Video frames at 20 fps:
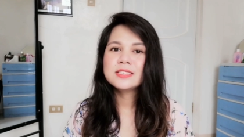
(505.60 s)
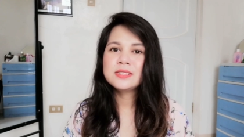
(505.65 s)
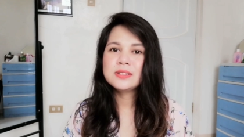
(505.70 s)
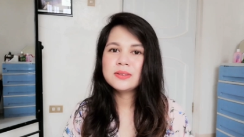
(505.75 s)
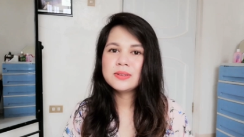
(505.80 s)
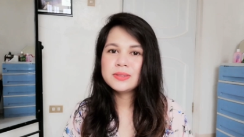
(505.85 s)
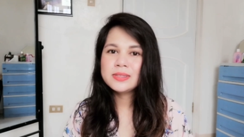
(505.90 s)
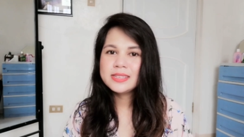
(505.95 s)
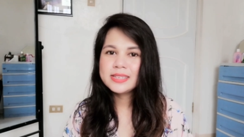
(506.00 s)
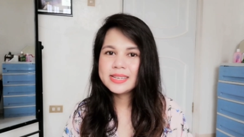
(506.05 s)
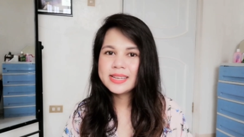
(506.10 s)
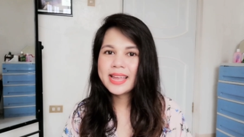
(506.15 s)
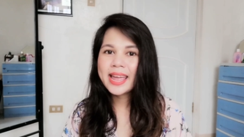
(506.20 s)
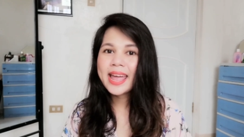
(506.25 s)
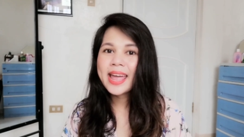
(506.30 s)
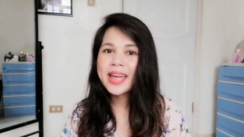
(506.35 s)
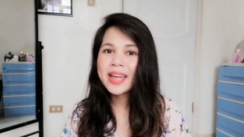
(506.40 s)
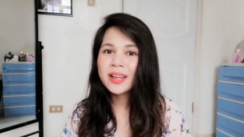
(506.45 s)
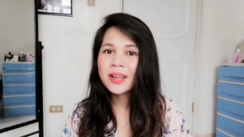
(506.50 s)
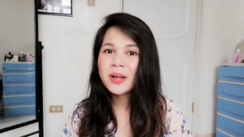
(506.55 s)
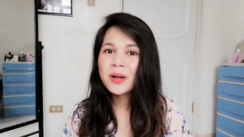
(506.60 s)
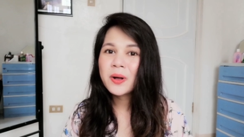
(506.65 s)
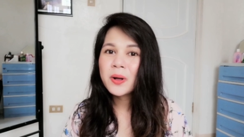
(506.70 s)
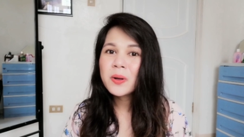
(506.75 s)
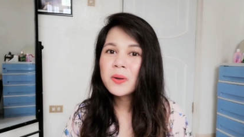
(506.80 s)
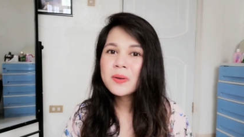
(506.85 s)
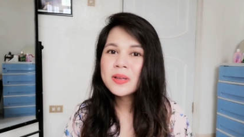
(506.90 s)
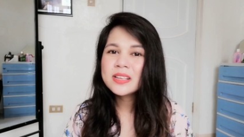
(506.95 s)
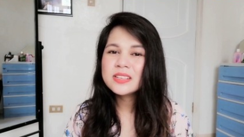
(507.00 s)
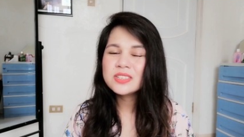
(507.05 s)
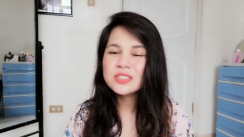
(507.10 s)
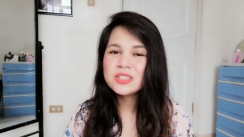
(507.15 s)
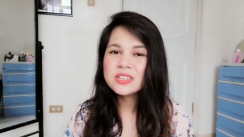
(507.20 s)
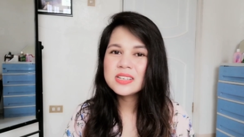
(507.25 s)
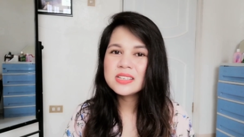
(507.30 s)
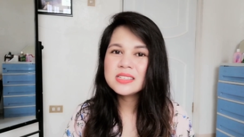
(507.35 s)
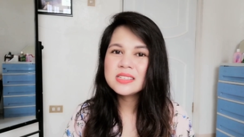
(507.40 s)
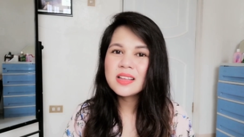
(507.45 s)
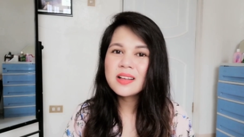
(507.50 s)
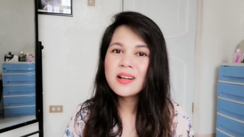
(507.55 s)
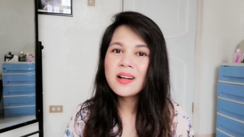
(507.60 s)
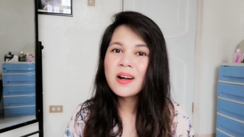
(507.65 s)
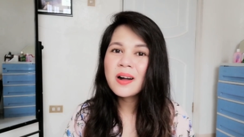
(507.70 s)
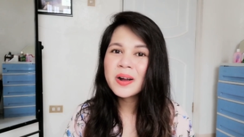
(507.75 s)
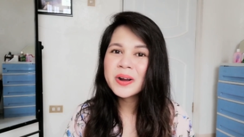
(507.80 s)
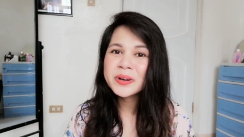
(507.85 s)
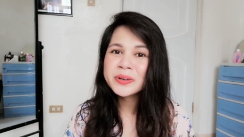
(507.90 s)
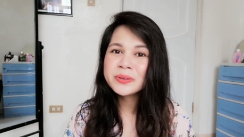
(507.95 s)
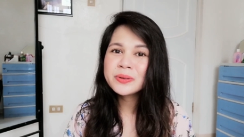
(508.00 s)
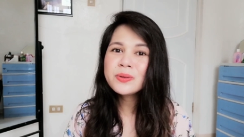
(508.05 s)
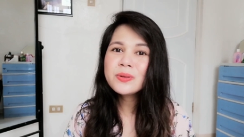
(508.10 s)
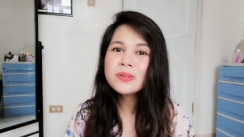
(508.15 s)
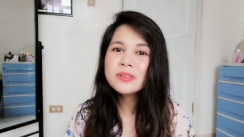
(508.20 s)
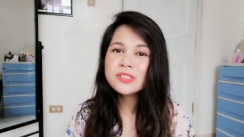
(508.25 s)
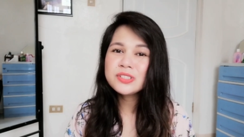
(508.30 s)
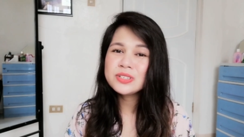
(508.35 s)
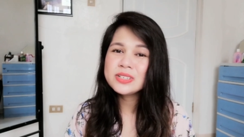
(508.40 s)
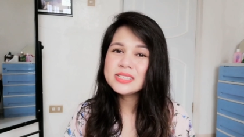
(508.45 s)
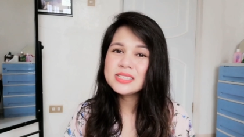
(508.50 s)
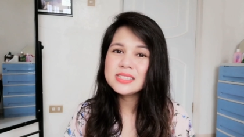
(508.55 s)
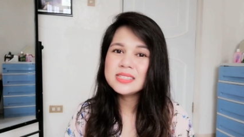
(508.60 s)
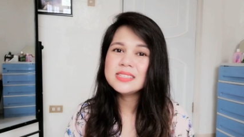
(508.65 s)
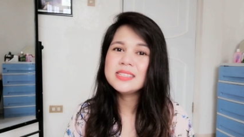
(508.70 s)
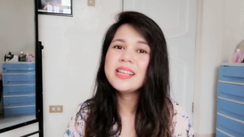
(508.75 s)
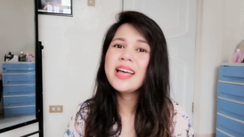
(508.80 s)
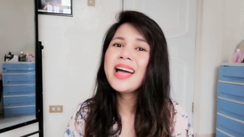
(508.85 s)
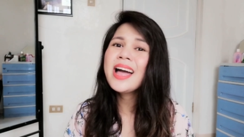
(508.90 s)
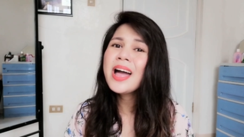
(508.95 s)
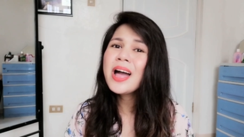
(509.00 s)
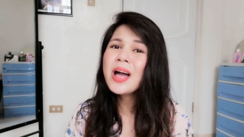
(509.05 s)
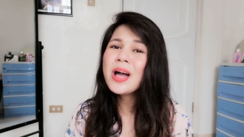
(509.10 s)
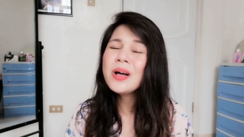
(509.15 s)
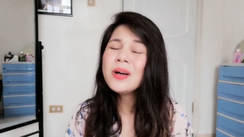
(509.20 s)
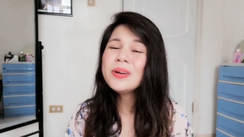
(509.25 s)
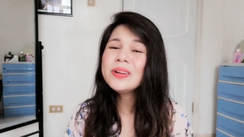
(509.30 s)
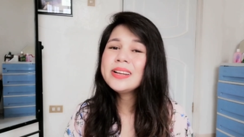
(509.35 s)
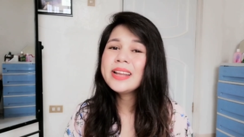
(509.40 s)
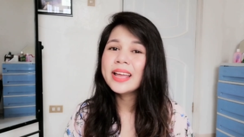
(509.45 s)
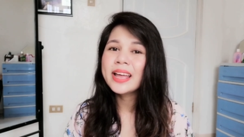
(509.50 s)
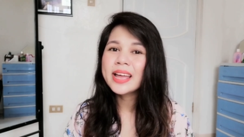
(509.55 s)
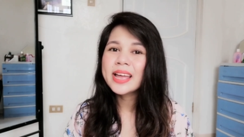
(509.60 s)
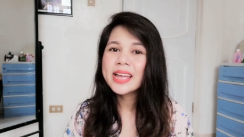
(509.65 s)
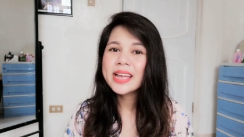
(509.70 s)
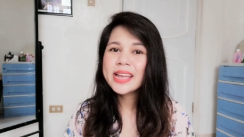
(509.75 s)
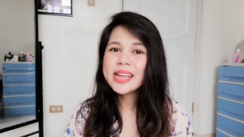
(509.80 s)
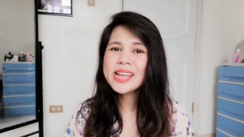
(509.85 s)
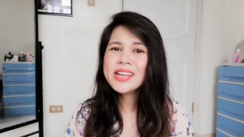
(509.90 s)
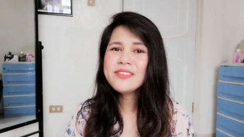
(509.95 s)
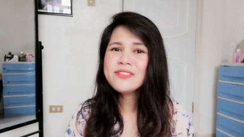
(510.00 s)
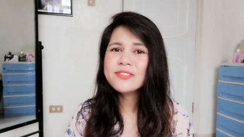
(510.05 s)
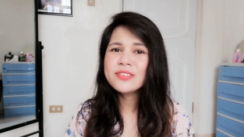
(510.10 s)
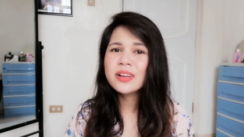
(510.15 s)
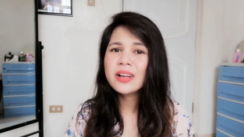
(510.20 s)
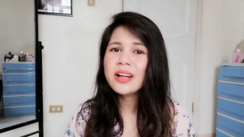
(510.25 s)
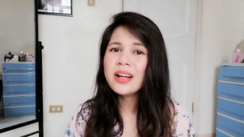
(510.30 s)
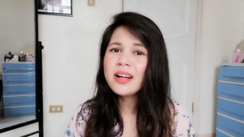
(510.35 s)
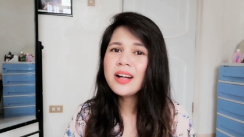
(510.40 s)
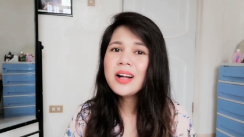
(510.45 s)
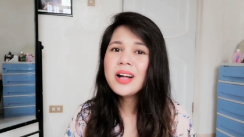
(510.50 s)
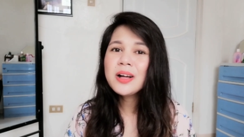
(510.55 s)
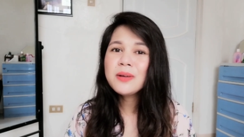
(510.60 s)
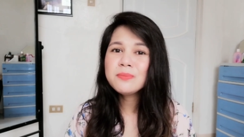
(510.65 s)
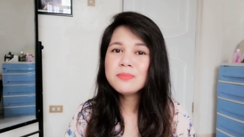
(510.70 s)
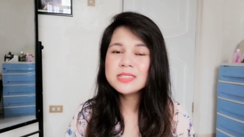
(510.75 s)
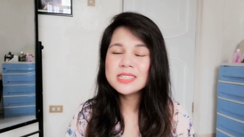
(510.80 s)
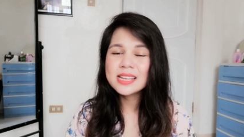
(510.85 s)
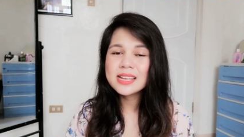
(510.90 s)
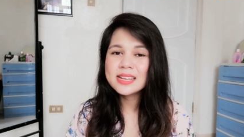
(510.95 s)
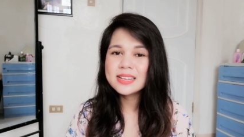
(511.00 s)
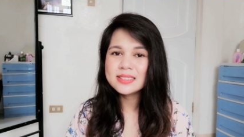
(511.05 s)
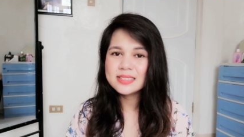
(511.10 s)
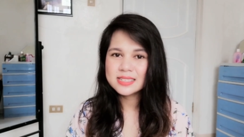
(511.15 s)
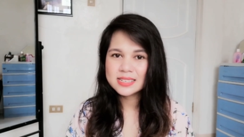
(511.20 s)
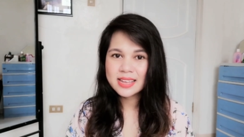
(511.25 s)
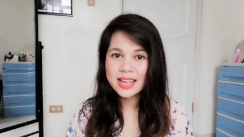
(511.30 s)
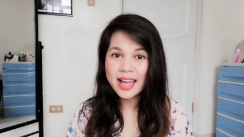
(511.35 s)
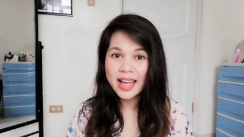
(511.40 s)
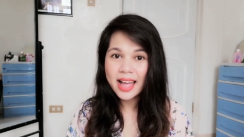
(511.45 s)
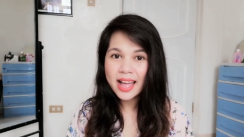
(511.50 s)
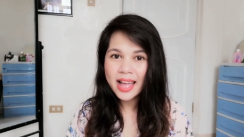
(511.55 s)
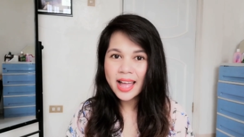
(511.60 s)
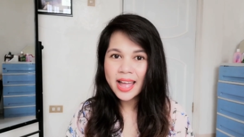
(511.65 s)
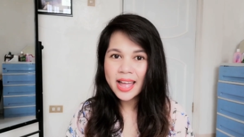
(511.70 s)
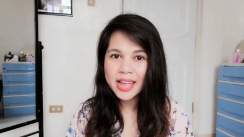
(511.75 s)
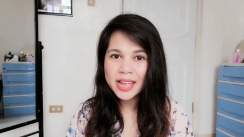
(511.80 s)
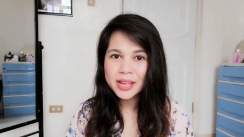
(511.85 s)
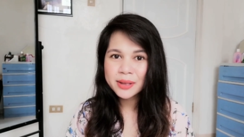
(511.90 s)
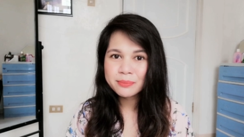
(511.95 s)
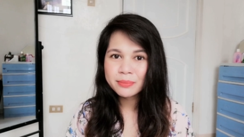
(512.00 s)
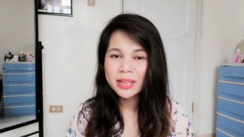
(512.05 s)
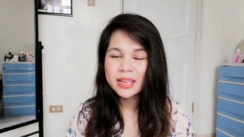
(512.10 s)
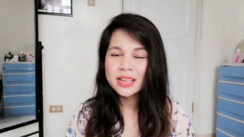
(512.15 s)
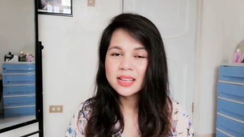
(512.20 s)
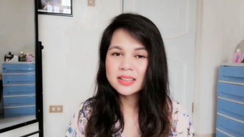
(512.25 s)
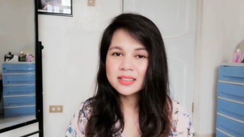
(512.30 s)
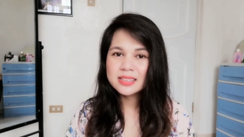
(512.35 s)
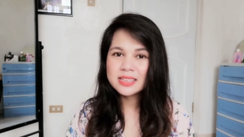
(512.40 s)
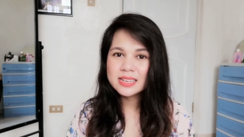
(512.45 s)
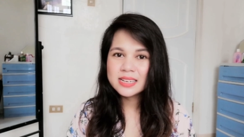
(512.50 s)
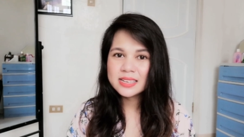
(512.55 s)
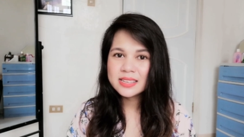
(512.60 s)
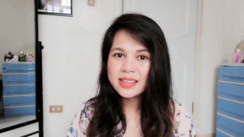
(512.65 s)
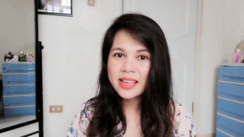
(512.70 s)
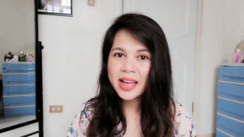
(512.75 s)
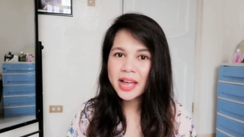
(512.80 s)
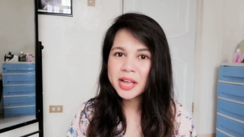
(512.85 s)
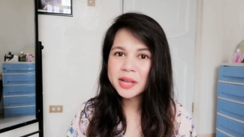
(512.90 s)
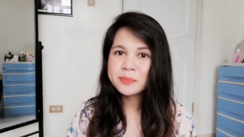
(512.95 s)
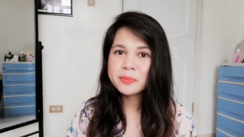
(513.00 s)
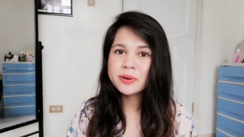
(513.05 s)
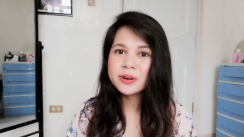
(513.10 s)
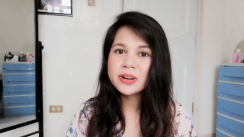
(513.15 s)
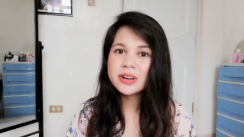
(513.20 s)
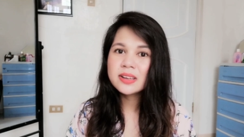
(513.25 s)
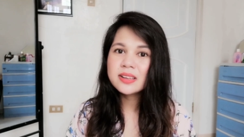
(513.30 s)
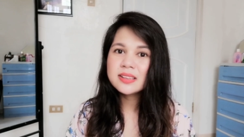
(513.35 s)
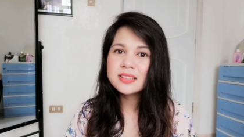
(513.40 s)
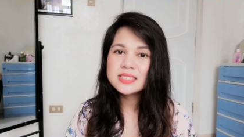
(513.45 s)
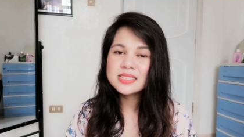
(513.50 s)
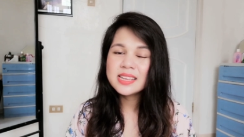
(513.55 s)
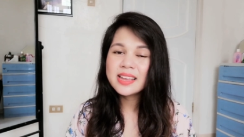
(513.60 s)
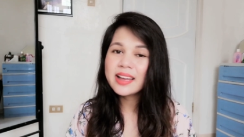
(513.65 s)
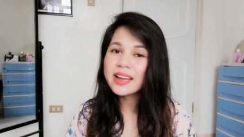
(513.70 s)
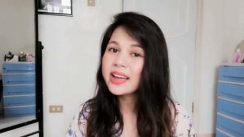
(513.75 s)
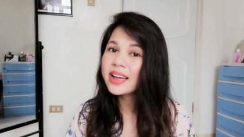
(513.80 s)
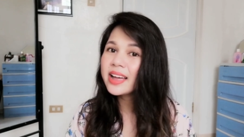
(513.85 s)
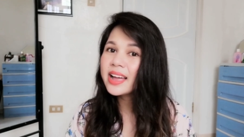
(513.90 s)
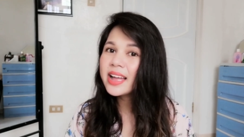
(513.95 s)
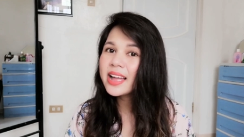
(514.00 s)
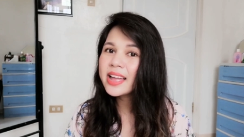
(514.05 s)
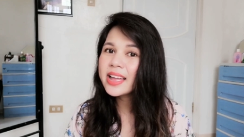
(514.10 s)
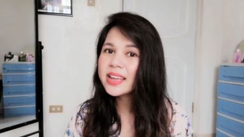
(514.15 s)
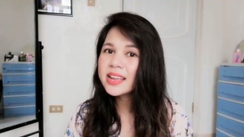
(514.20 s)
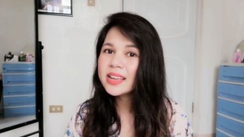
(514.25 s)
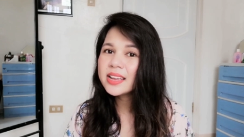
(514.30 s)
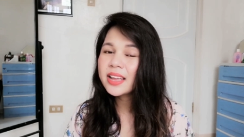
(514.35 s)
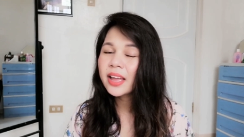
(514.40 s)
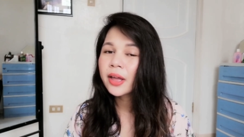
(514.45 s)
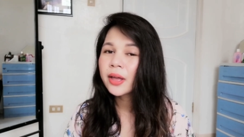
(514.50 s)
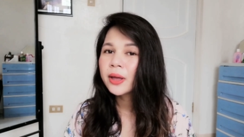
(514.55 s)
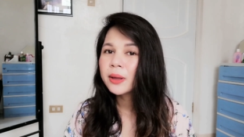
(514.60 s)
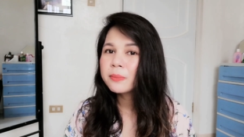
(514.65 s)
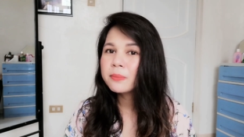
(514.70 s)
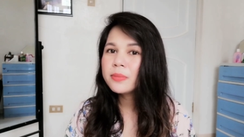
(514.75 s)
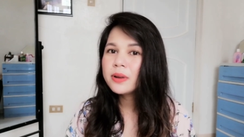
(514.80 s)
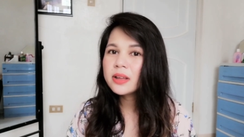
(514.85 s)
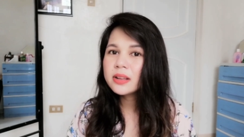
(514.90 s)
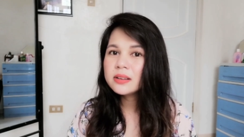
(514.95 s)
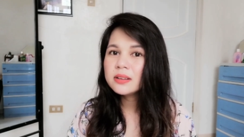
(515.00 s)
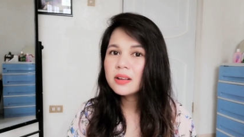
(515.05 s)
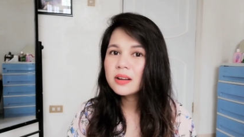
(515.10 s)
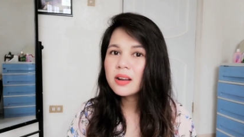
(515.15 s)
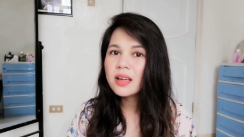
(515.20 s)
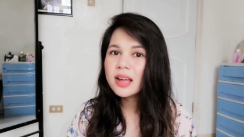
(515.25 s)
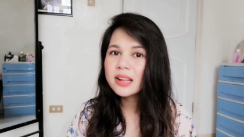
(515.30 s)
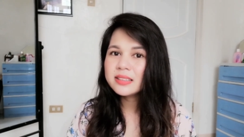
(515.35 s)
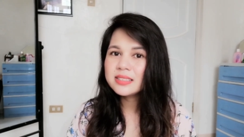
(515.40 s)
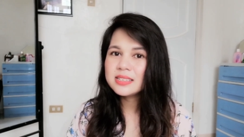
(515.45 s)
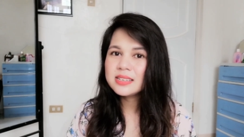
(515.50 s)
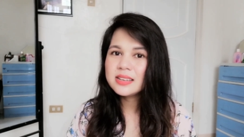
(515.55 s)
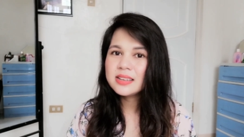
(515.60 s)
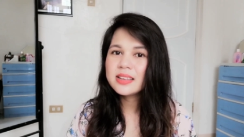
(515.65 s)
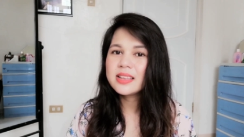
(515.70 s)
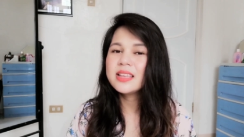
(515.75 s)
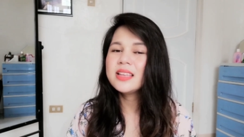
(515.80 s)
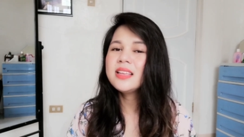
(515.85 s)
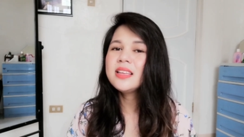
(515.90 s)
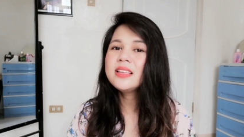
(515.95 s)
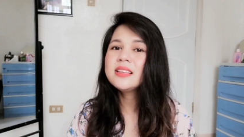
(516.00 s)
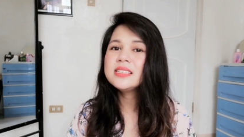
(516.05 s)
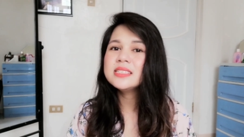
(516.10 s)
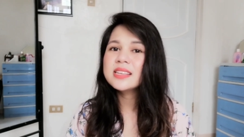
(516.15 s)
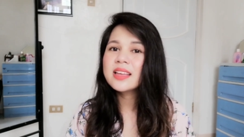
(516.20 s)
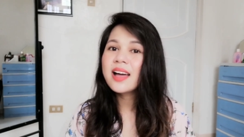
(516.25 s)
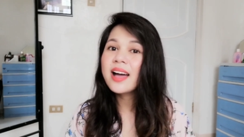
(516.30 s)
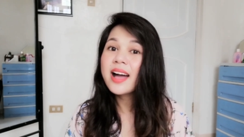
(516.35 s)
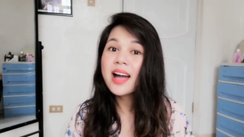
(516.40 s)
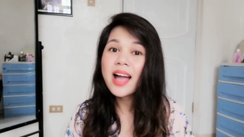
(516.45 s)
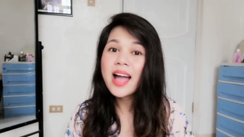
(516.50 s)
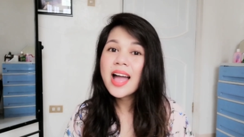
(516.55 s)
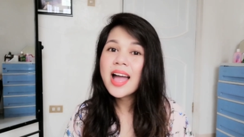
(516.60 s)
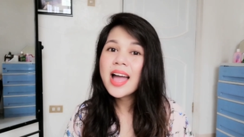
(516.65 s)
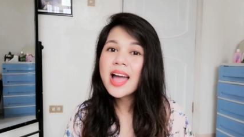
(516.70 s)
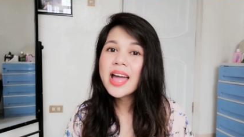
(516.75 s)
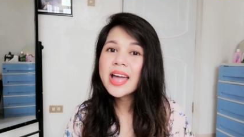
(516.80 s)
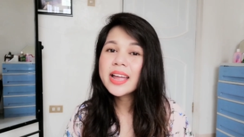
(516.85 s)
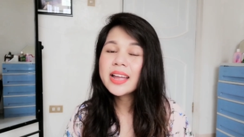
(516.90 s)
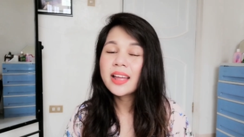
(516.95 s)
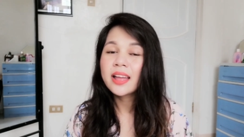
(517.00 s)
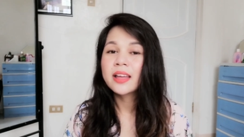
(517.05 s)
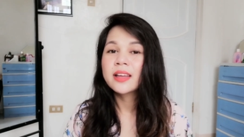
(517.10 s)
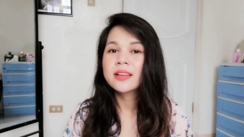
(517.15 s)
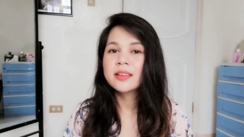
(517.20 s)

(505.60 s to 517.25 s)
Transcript: two D echo is just a heart ultrasound. If comes a time, D-dimer is high, blood clotting is high.